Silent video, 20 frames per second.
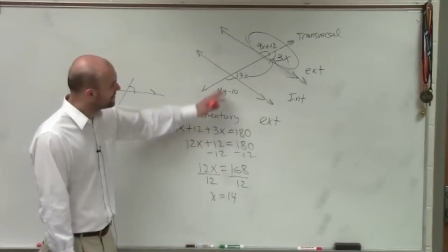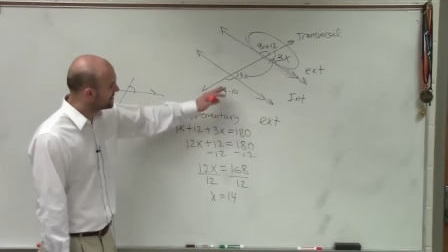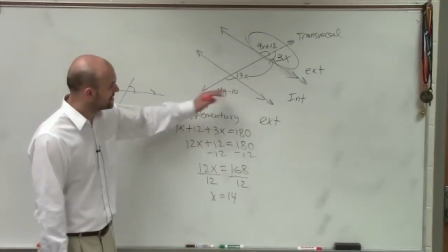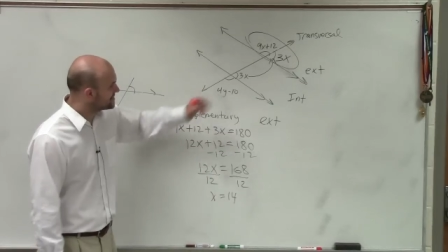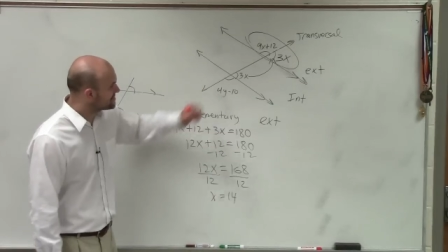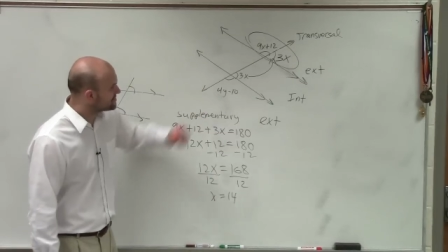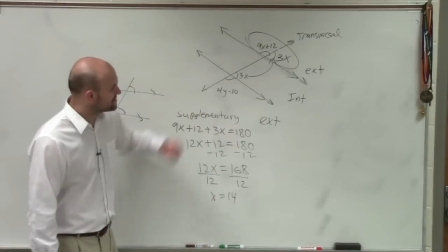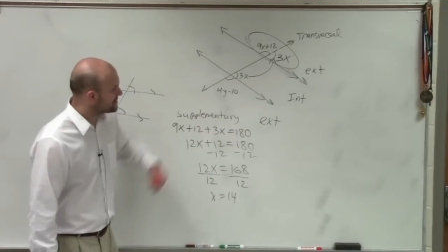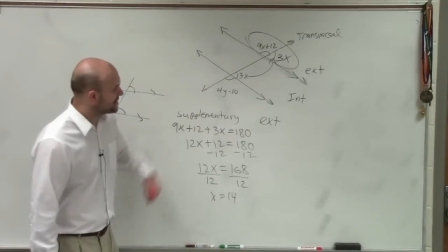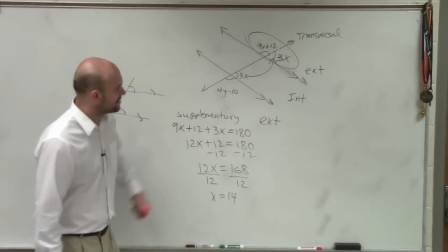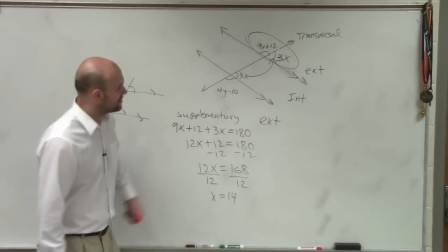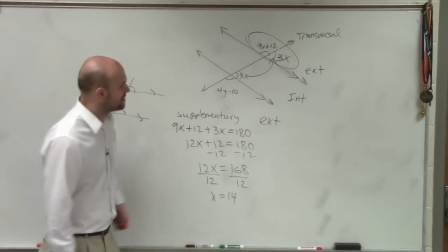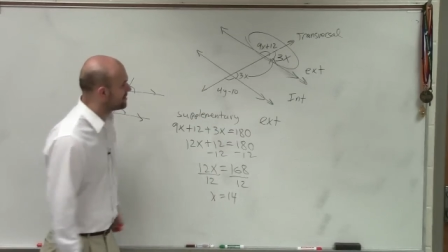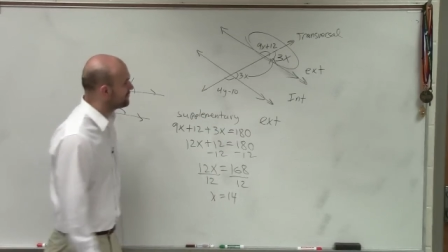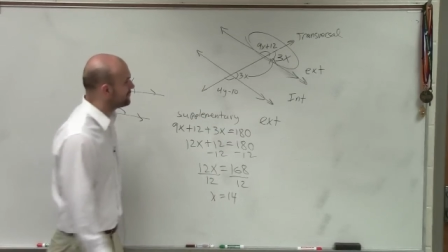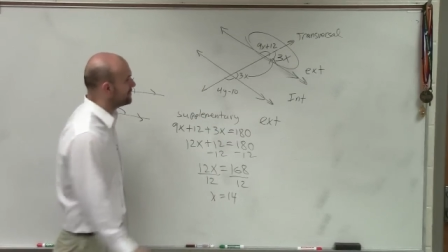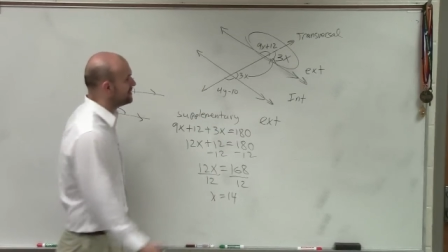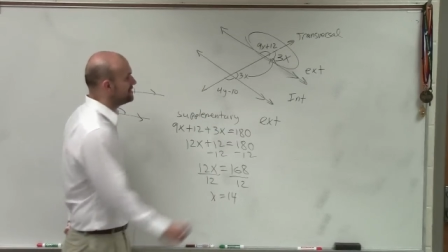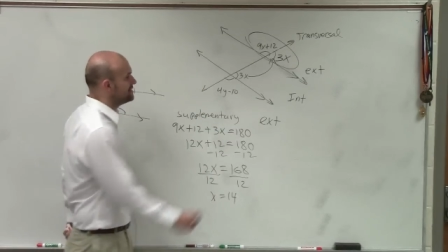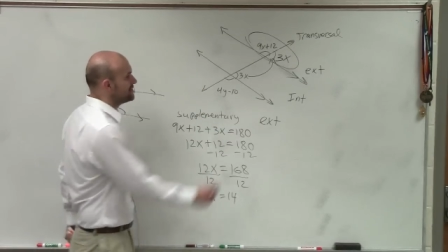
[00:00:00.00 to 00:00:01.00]
ladies and gentlemen,
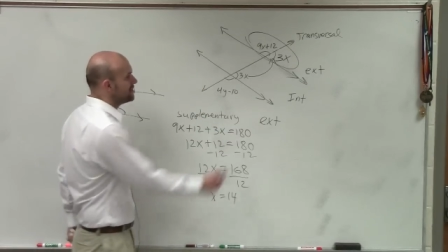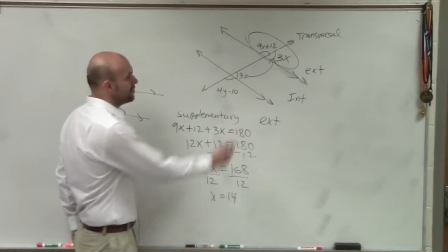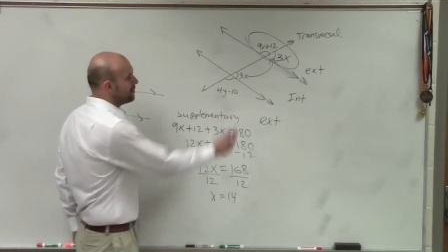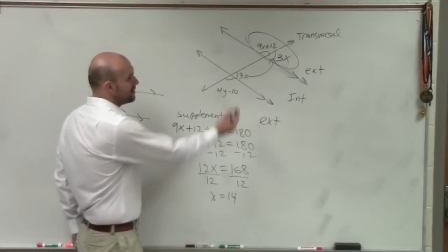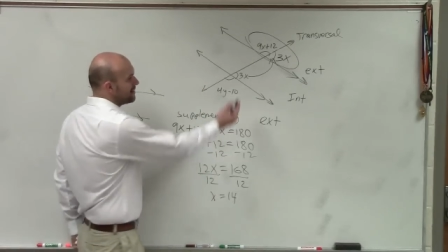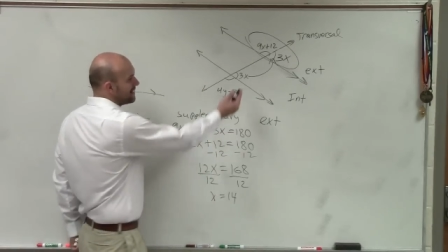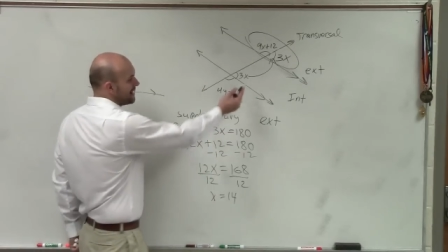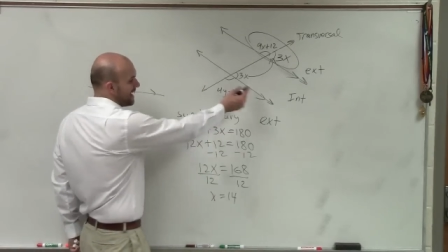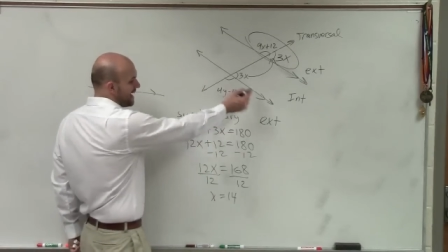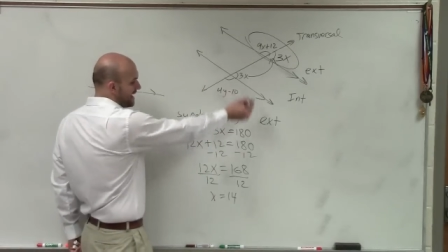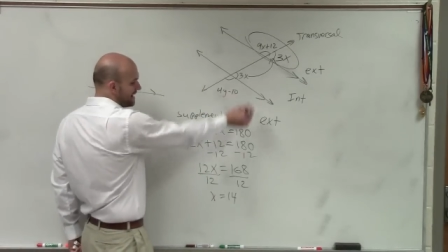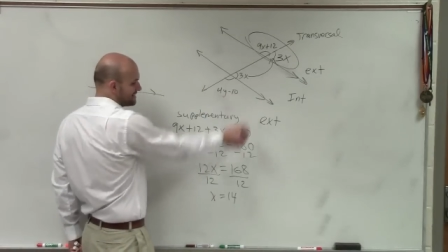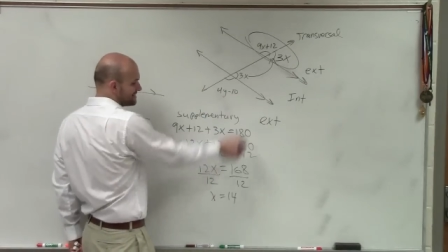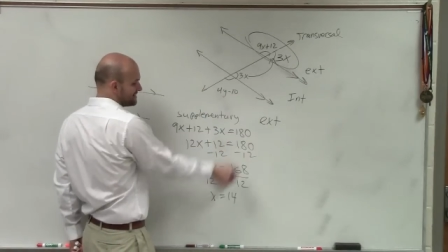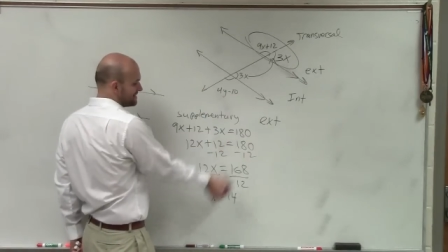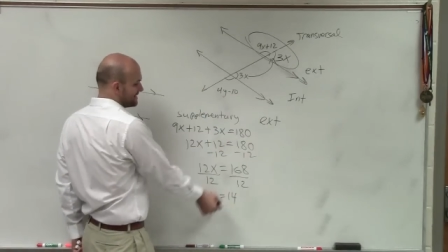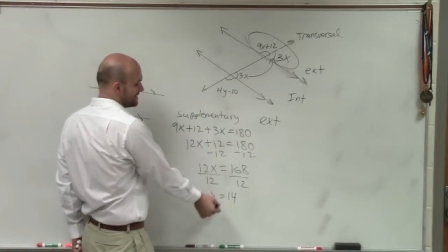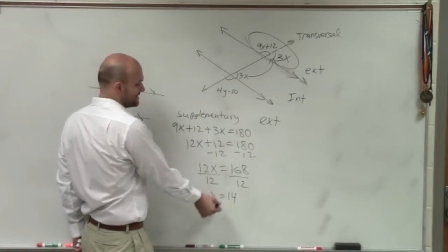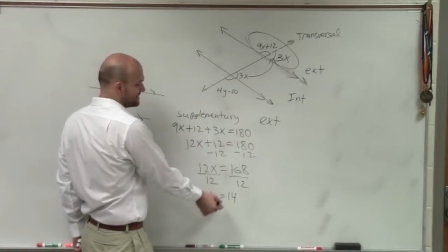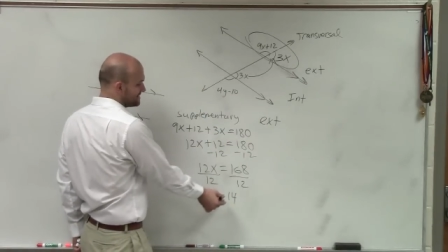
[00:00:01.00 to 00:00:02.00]
if we know what
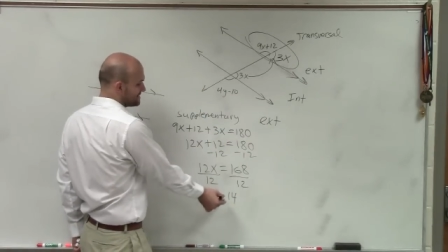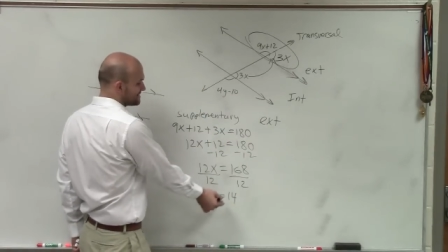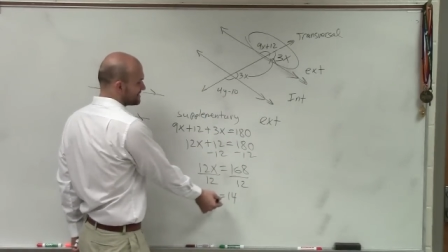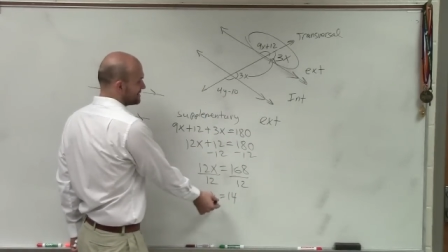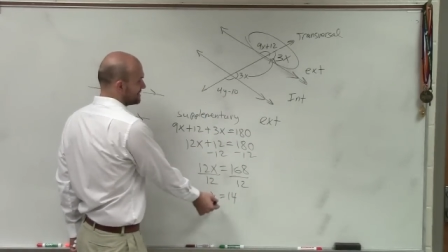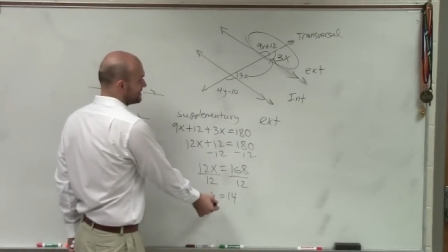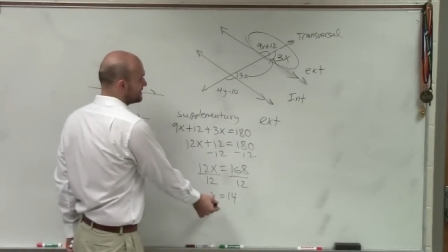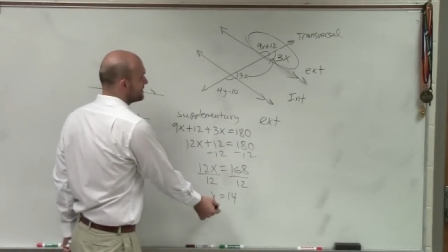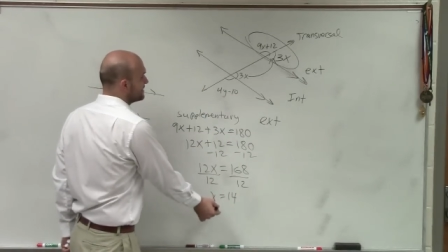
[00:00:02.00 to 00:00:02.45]
x is,